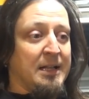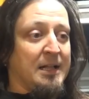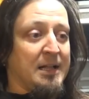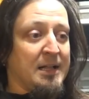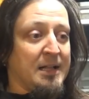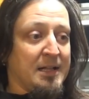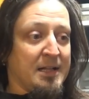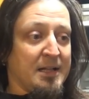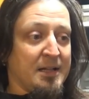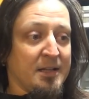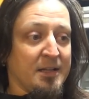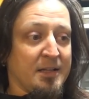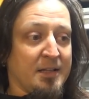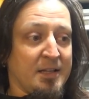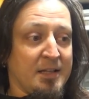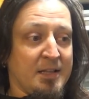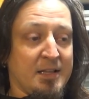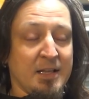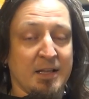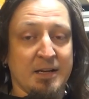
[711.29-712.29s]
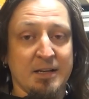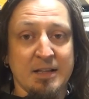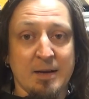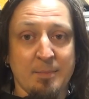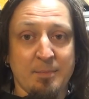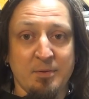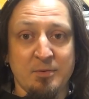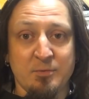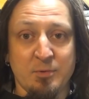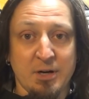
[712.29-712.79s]
get
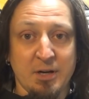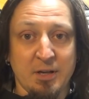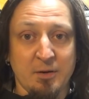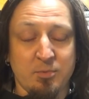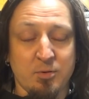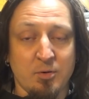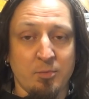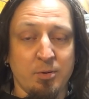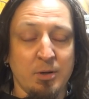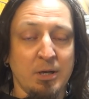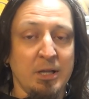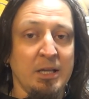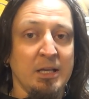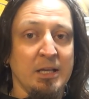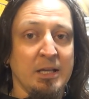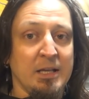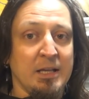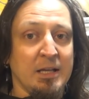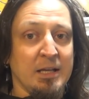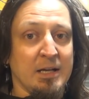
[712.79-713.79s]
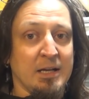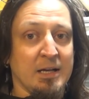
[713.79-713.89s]
it up and running properly.